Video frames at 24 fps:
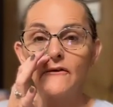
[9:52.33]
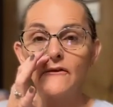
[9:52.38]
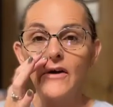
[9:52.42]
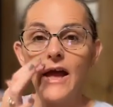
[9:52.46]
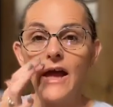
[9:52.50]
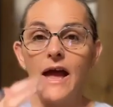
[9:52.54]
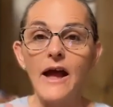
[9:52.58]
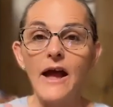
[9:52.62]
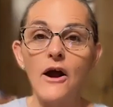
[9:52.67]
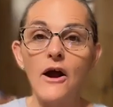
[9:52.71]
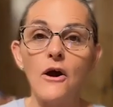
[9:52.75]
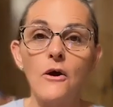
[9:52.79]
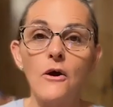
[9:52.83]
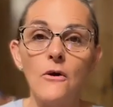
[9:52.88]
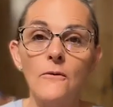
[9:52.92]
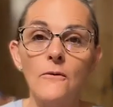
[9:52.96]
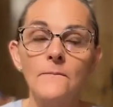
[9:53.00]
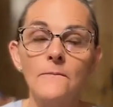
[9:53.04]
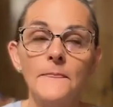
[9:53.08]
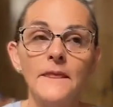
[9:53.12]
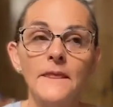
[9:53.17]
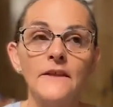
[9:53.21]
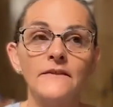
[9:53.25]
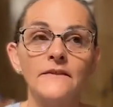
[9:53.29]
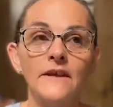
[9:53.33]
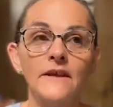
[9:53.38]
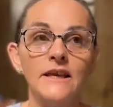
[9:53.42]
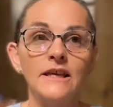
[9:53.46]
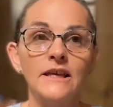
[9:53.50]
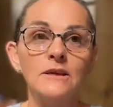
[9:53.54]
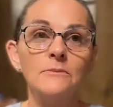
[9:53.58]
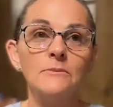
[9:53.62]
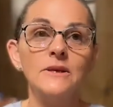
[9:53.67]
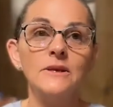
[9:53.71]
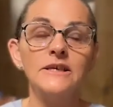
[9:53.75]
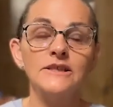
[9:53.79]
of how the
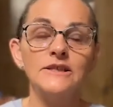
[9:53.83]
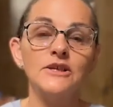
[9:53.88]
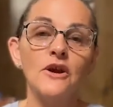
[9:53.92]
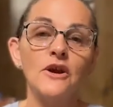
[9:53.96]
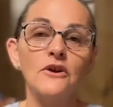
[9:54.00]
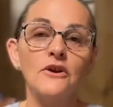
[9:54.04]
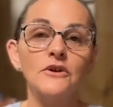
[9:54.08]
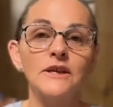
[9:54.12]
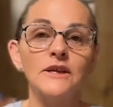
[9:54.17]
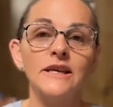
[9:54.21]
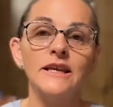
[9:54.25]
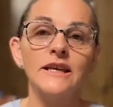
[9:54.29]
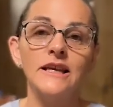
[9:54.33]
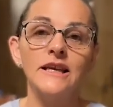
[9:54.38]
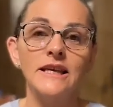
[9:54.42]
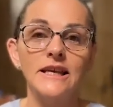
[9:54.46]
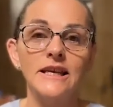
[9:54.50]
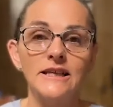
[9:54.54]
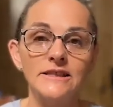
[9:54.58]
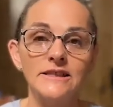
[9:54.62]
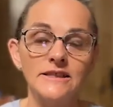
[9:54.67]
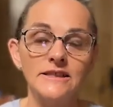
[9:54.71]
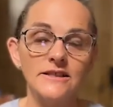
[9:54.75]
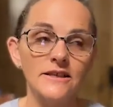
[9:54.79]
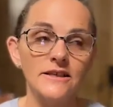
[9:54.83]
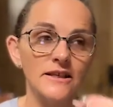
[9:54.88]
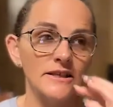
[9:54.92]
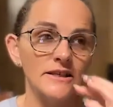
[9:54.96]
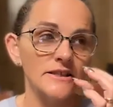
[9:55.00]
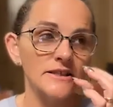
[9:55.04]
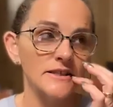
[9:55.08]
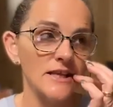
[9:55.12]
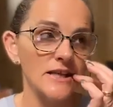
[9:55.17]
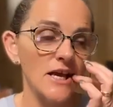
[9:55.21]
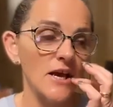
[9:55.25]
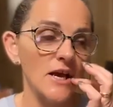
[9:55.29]
enemy is turning it against
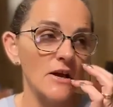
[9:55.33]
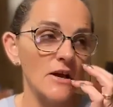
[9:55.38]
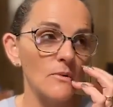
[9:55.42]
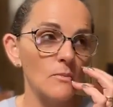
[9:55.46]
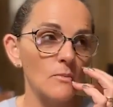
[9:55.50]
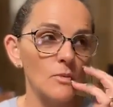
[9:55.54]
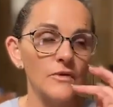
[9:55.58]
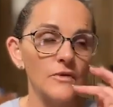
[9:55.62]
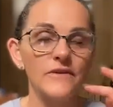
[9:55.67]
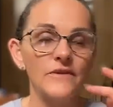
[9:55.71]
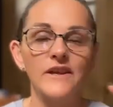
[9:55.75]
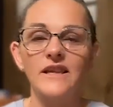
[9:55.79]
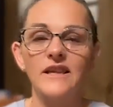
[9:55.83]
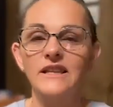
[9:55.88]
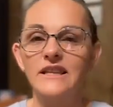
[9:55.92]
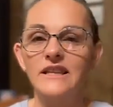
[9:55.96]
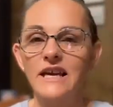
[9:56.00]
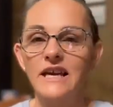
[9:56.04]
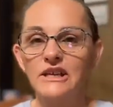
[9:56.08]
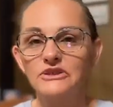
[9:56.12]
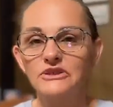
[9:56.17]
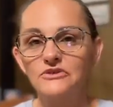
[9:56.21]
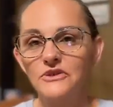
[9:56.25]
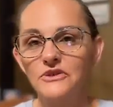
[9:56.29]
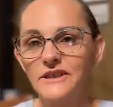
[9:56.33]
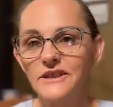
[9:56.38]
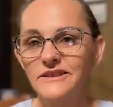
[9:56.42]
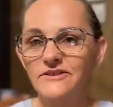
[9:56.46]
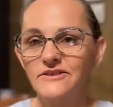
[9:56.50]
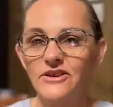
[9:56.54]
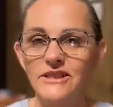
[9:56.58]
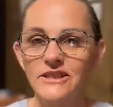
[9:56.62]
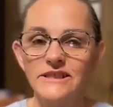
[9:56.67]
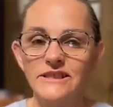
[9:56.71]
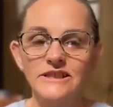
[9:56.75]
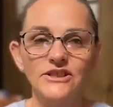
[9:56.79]
us um, with the
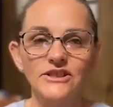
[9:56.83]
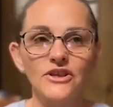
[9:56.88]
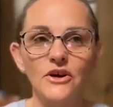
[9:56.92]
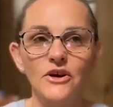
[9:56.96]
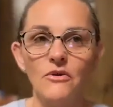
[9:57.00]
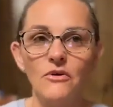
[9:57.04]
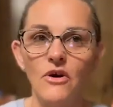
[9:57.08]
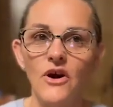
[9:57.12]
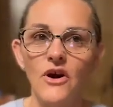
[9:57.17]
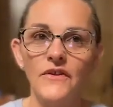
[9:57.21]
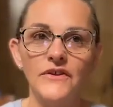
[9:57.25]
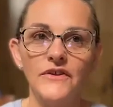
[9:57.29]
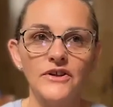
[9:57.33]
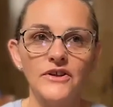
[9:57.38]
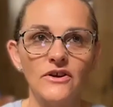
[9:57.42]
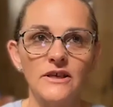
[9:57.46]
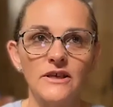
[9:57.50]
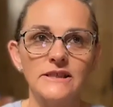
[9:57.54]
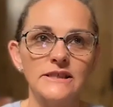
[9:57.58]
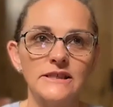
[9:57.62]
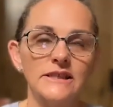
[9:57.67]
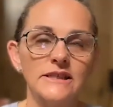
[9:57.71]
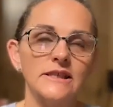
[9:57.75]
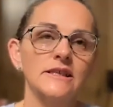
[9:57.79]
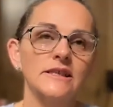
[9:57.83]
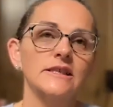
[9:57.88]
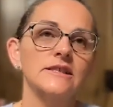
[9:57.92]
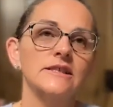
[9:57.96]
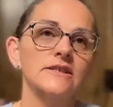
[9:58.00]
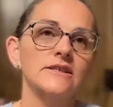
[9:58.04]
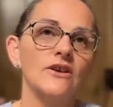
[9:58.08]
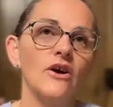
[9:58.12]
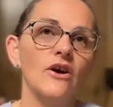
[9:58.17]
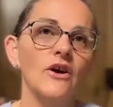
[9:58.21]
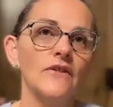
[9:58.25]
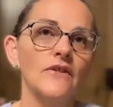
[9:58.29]
electric, non, you know, all the
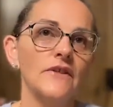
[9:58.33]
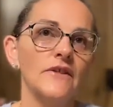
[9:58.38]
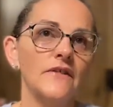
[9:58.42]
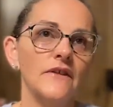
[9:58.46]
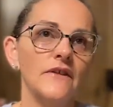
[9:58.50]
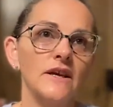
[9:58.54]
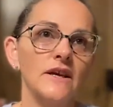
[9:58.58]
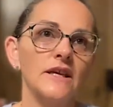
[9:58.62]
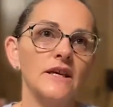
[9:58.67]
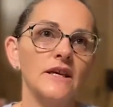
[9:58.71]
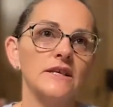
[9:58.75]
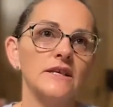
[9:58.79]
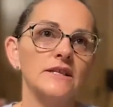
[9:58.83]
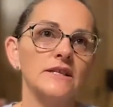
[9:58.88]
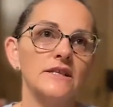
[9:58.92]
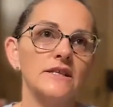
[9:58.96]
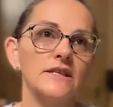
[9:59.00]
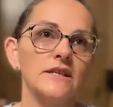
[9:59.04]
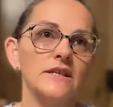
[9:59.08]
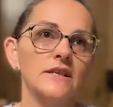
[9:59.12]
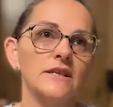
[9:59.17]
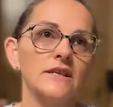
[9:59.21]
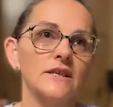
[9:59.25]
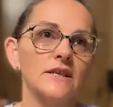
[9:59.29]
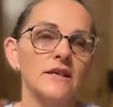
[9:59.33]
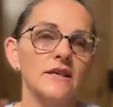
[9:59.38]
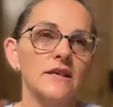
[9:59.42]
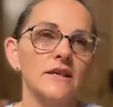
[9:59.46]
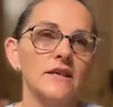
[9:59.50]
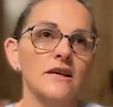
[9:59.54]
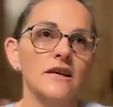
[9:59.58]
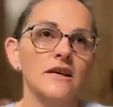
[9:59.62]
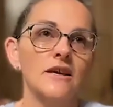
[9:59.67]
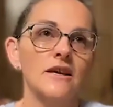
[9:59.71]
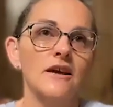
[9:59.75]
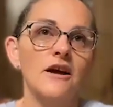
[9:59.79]
nonsense, all the things.
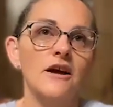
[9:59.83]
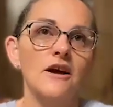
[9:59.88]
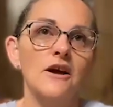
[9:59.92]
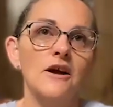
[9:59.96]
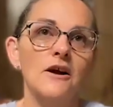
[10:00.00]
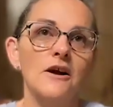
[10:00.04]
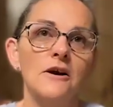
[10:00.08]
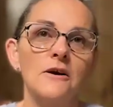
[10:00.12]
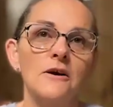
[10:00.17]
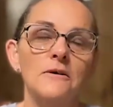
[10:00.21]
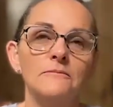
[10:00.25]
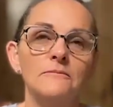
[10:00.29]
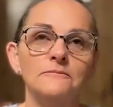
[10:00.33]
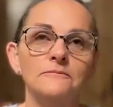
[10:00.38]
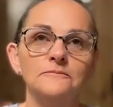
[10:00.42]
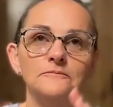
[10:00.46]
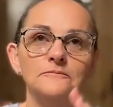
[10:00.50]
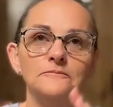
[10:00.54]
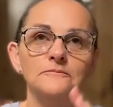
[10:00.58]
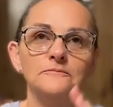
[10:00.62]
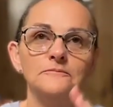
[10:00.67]
Um,